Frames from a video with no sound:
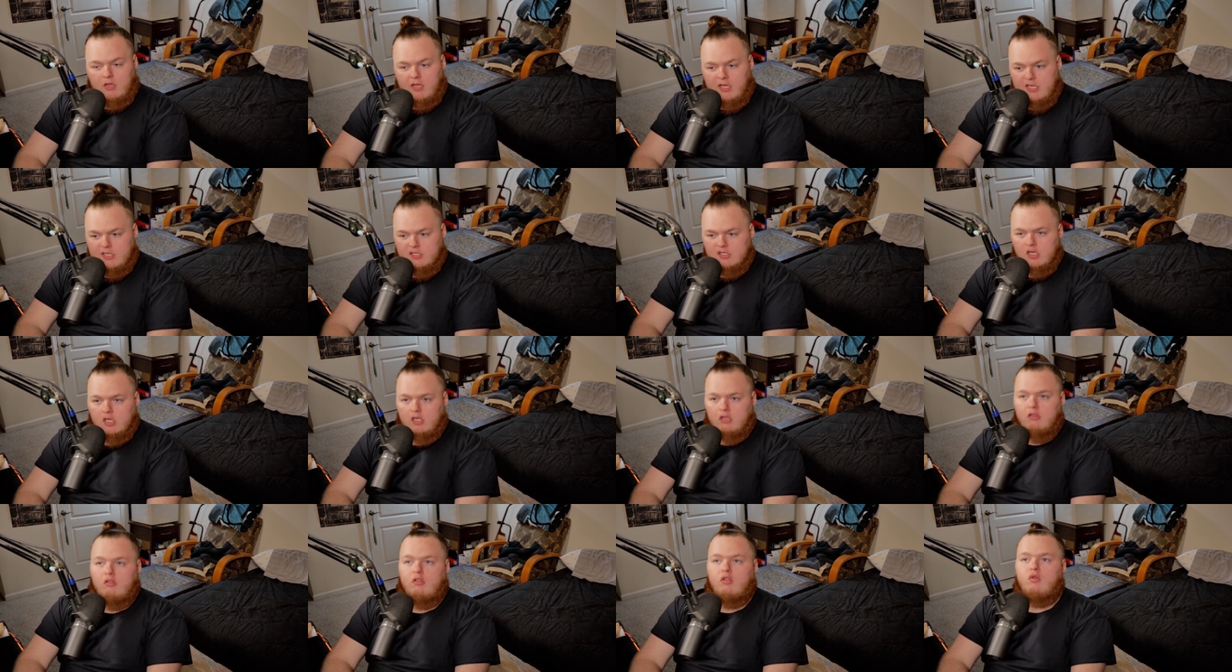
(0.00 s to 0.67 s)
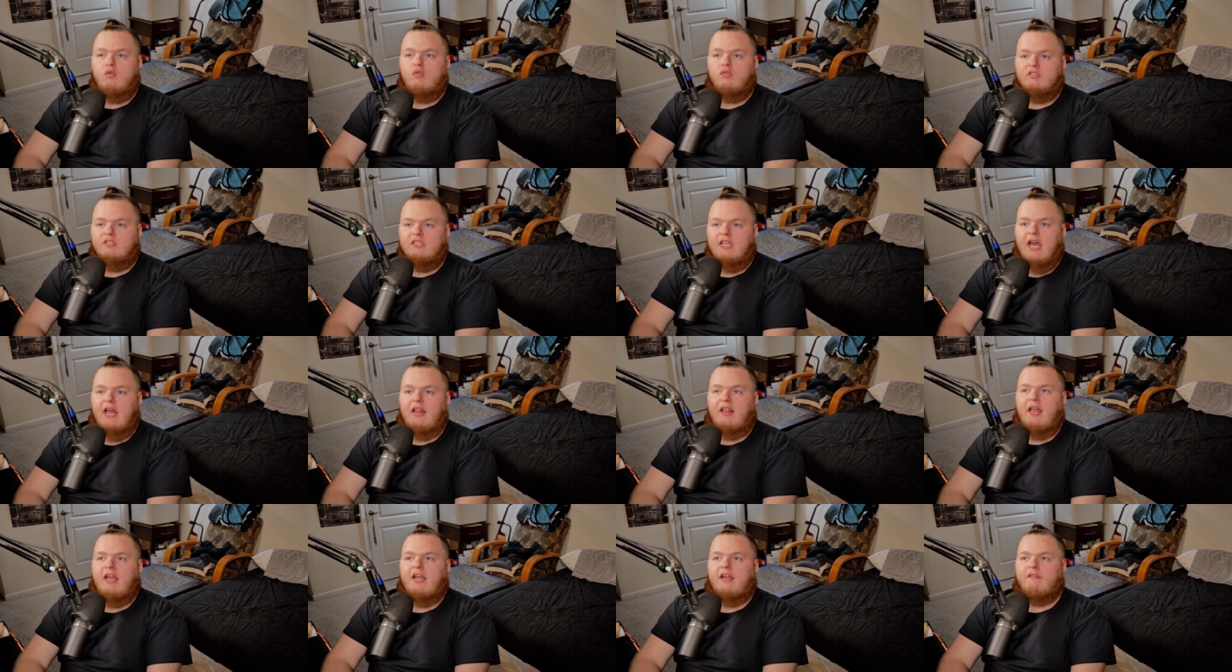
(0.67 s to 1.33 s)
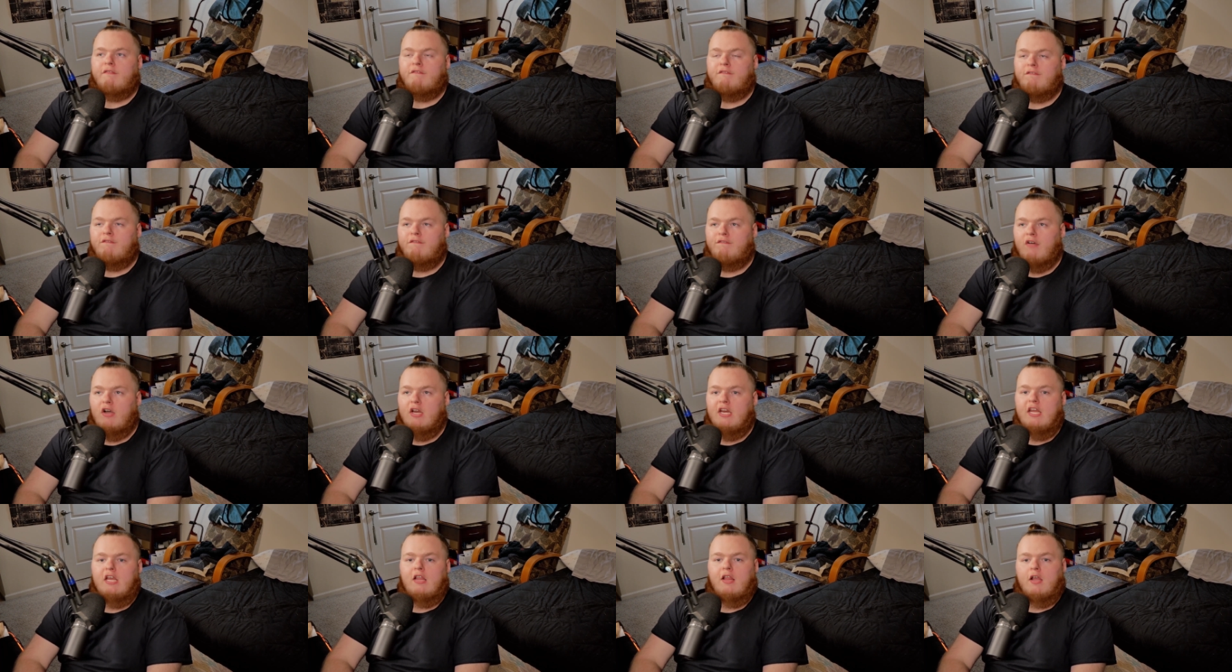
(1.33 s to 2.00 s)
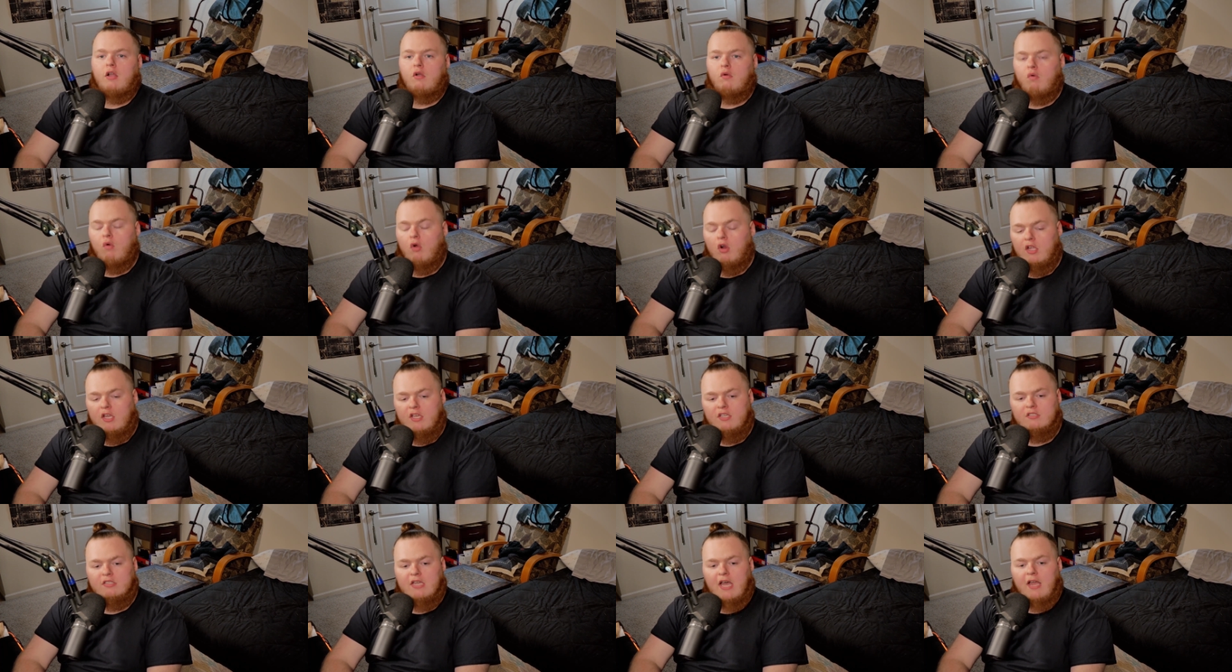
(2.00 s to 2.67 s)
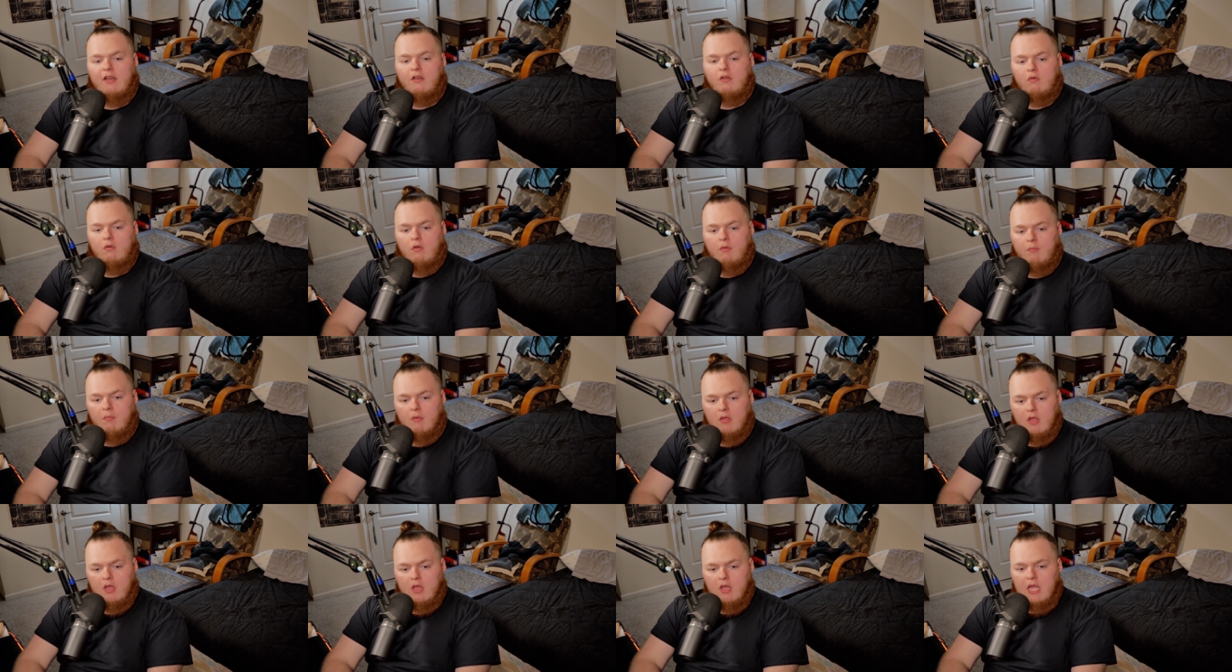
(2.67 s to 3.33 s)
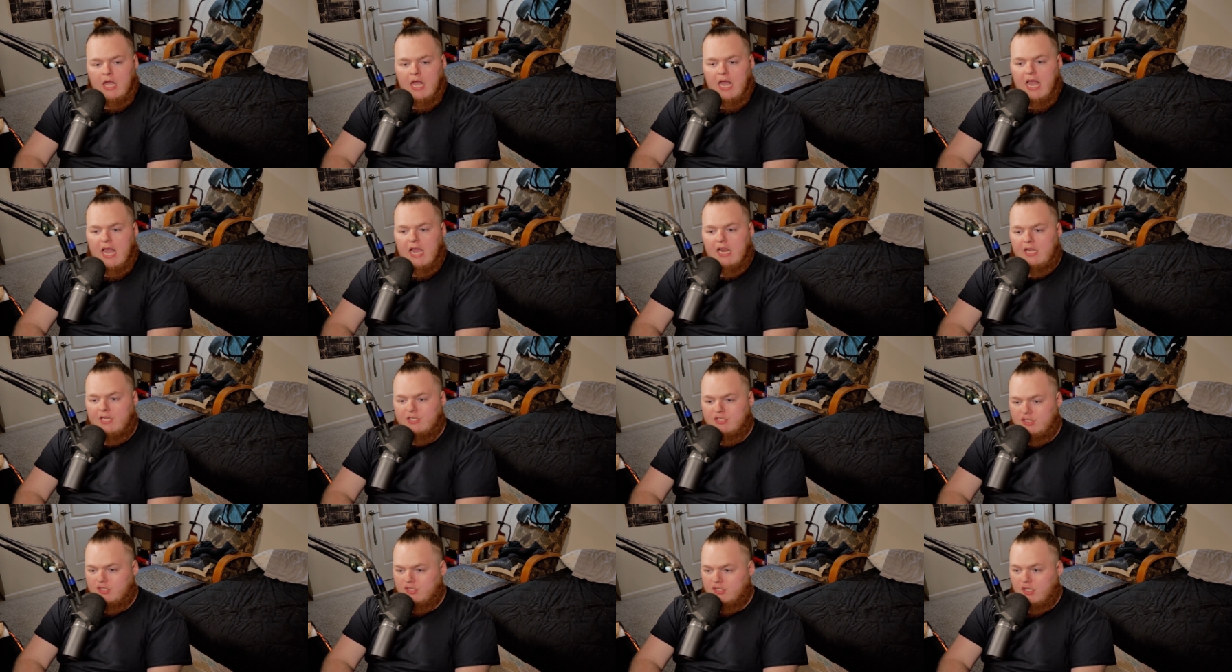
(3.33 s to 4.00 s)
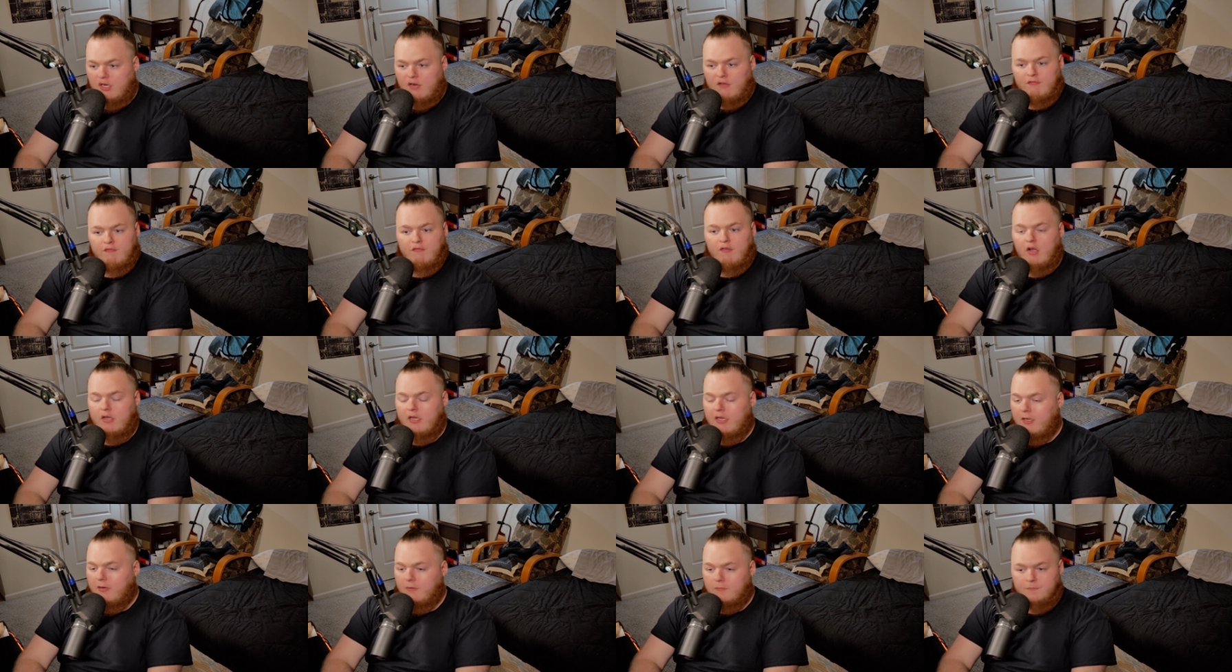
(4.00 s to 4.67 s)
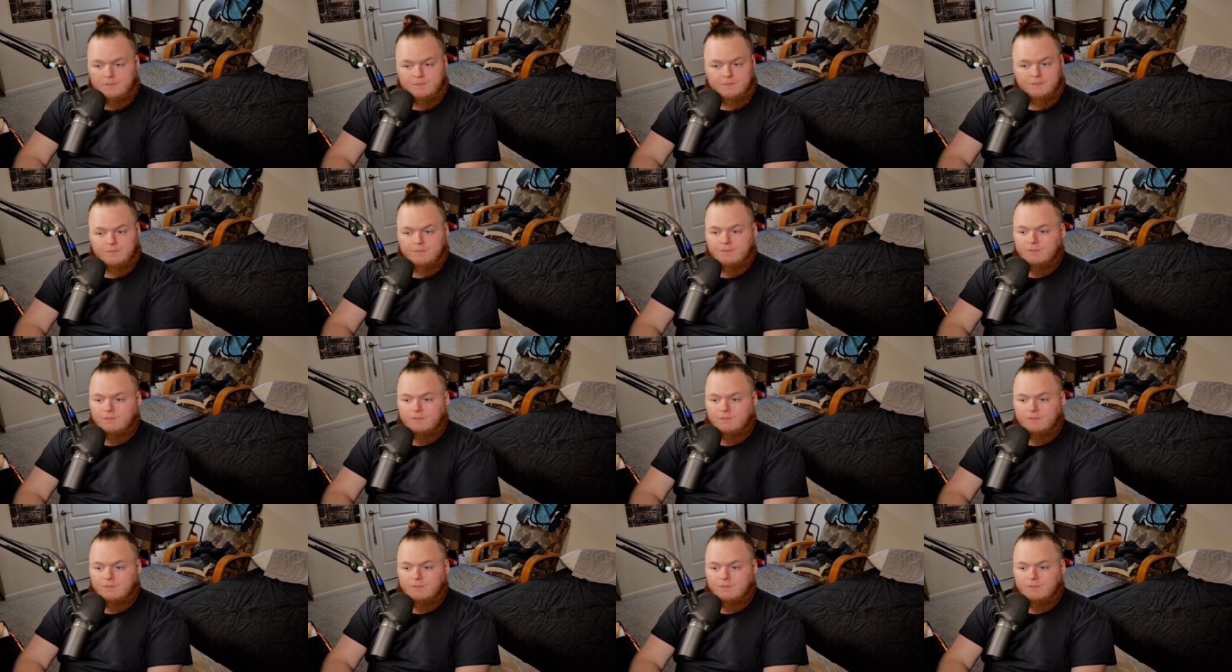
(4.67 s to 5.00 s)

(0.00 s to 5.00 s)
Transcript: Like he's gonna lose that like funny like quirky side to him, and he's just gonna fucking